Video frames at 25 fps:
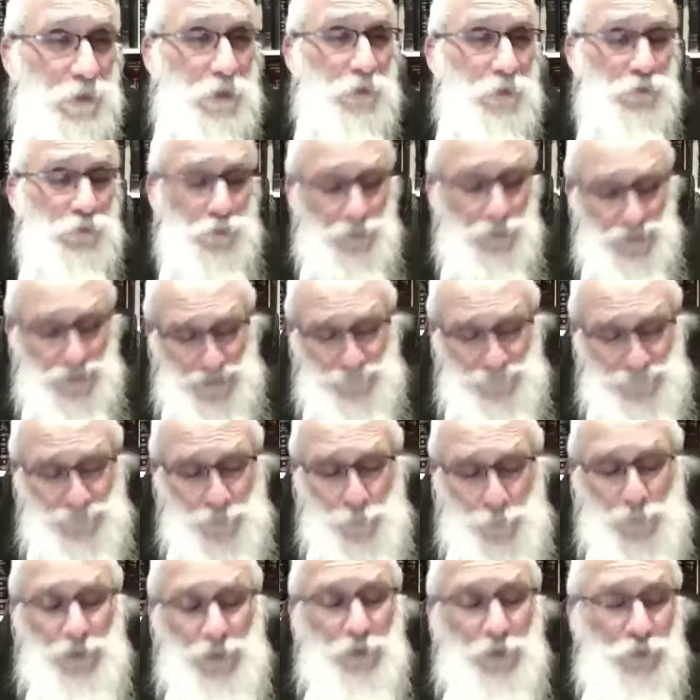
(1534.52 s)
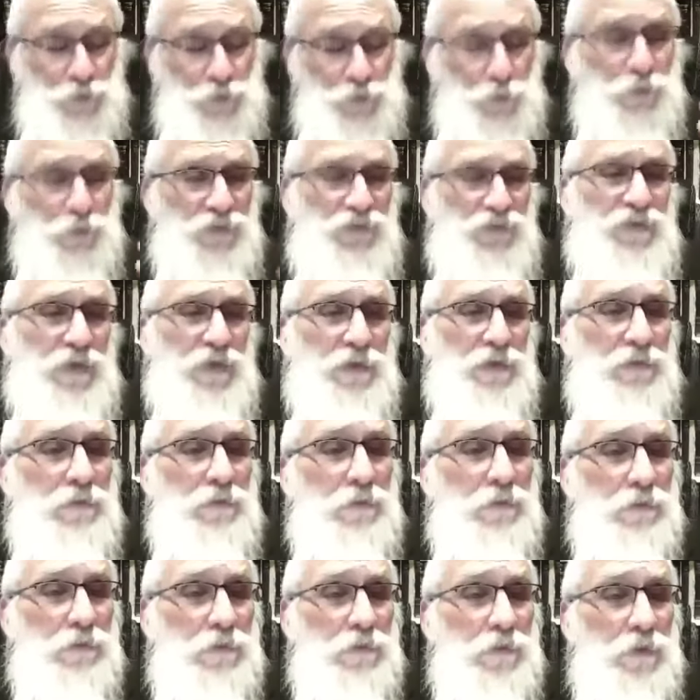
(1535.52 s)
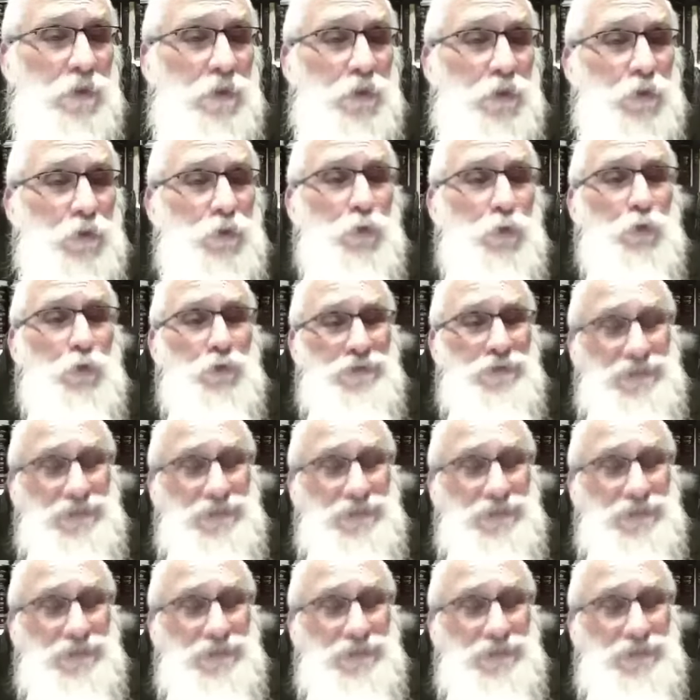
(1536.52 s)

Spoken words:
So therefore, when you do a sin, you